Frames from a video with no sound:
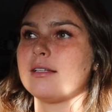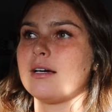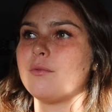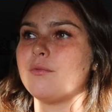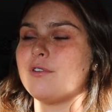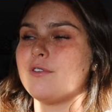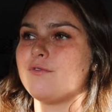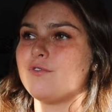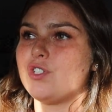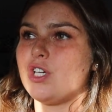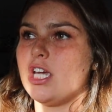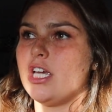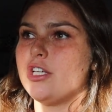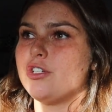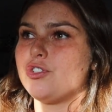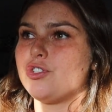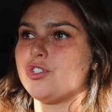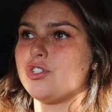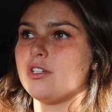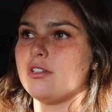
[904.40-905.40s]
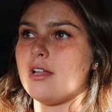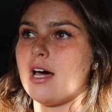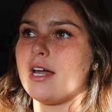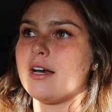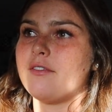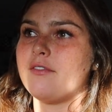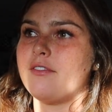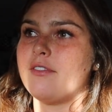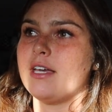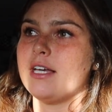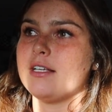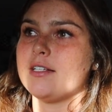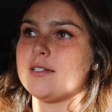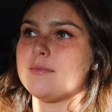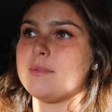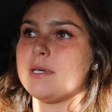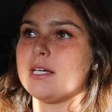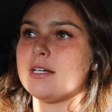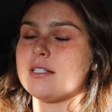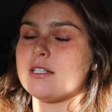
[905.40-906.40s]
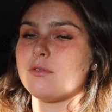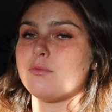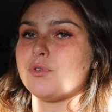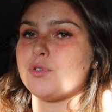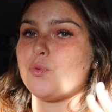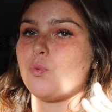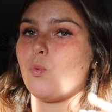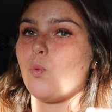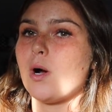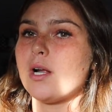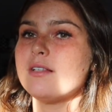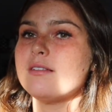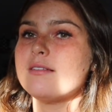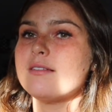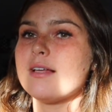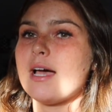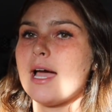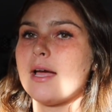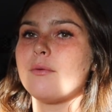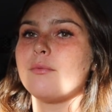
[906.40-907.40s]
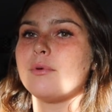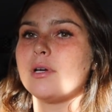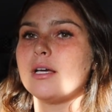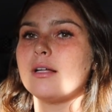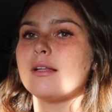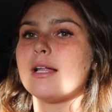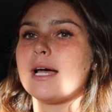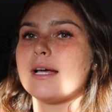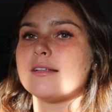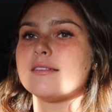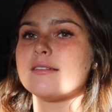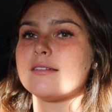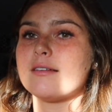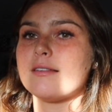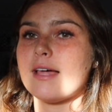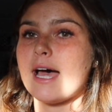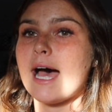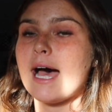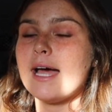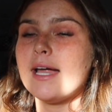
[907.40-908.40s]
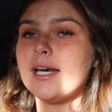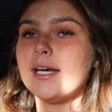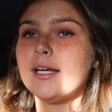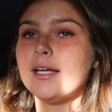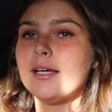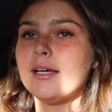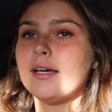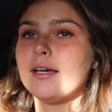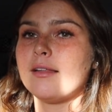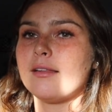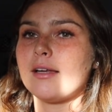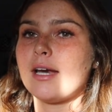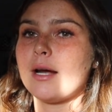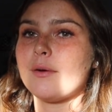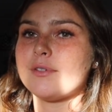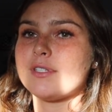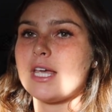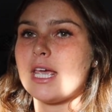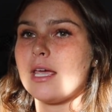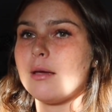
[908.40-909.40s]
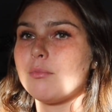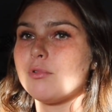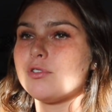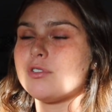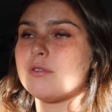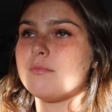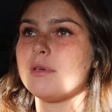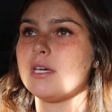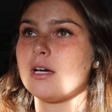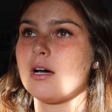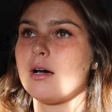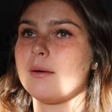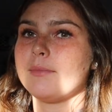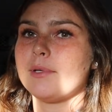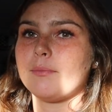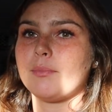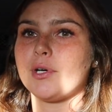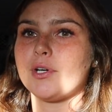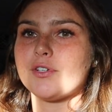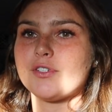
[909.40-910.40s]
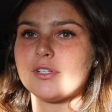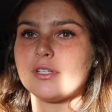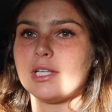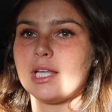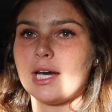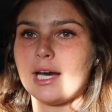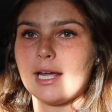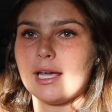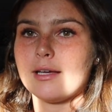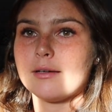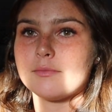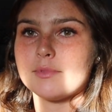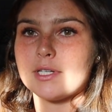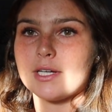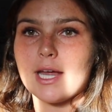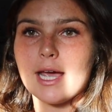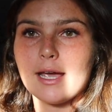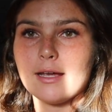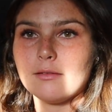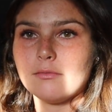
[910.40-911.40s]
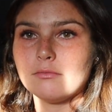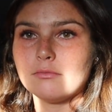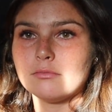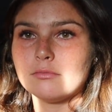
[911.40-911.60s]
that would have changed a lot of things, because it was once I realized that I was able to become the person that I am today.